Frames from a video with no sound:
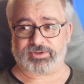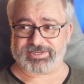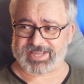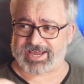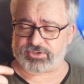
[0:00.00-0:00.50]

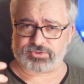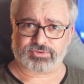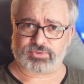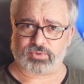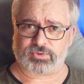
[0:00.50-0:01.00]
his
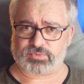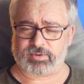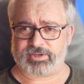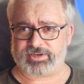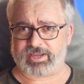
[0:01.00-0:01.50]
attitude towards
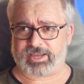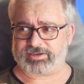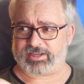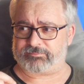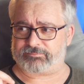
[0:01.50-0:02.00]
women
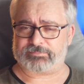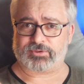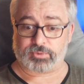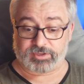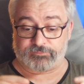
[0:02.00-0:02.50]
and
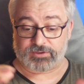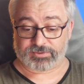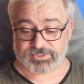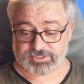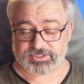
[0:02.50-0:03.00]
people who he
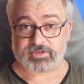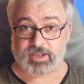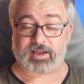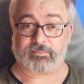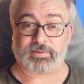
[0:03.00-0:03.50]
feels
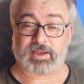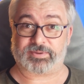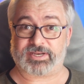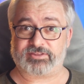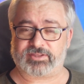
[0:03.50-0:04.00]
are
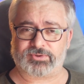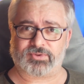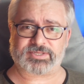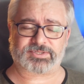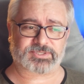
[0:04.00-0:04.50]
beneath him and
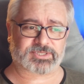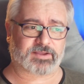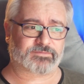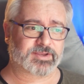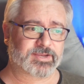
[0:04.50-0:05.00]
all that sort of
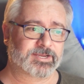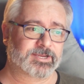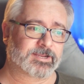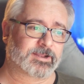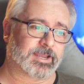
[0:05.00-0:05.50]
stuff.
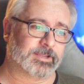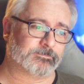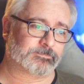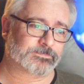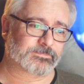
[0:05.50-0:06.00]

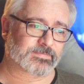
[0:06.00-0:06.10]
And